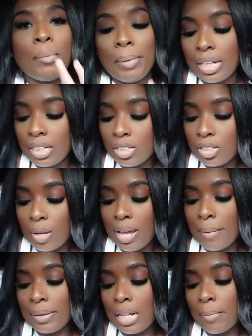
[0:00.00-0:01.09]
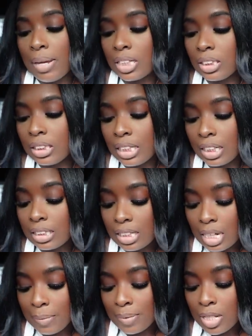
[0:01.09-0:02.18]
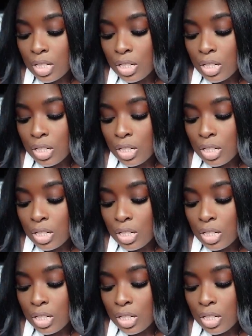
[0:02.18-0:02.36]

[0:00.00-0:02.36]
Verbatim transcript: minute so I'm happy that I'm actually taking the time